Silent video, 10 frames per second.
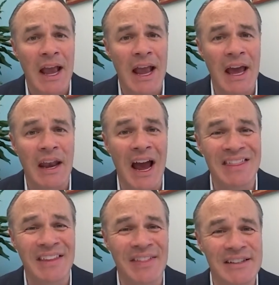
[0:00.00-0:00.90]
And I
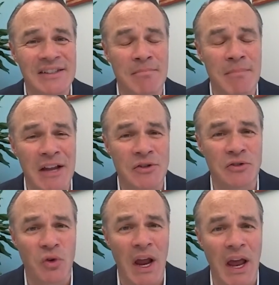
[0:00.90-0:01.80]
think that's the major
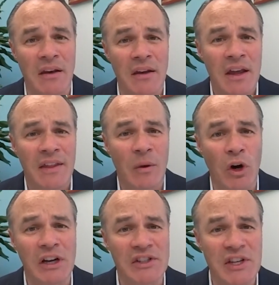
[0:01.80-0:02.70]
trend that
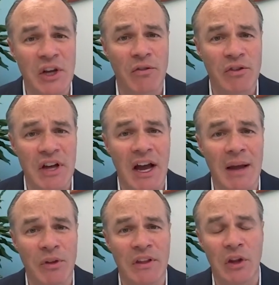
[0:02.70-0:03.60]
we're going to see over
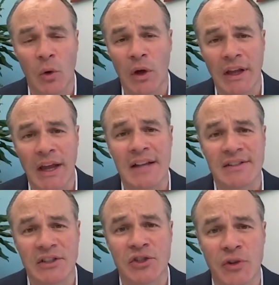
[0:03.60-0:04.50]
time within the oil and
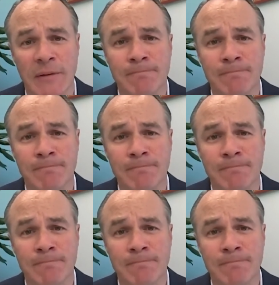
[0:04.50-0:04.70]
gas industry.